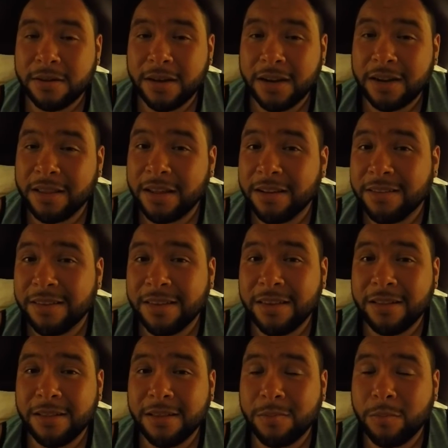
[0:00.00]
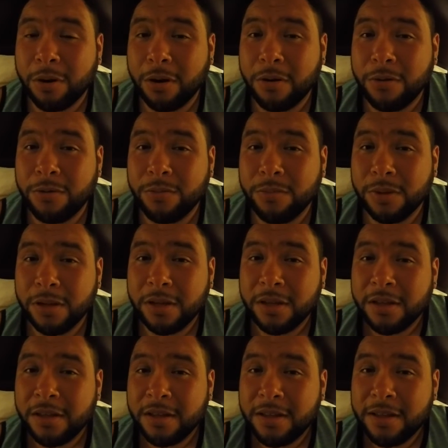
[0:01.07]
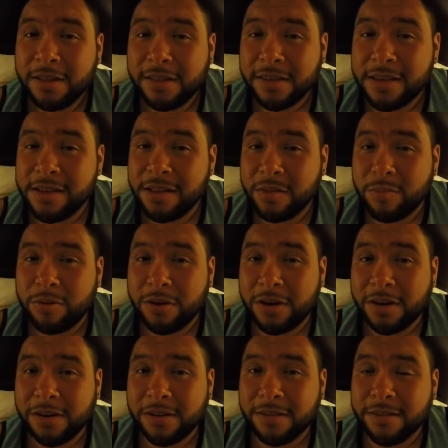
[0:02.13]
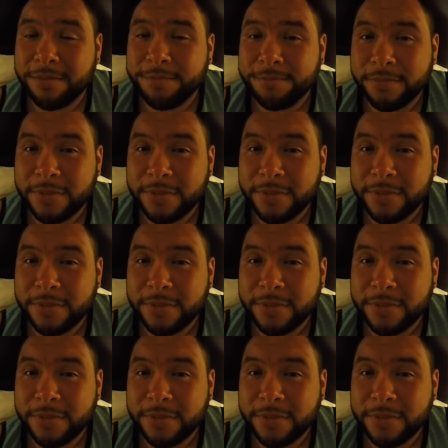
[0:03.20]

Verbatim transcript: I got a lot of tequila I brought home, tequila products.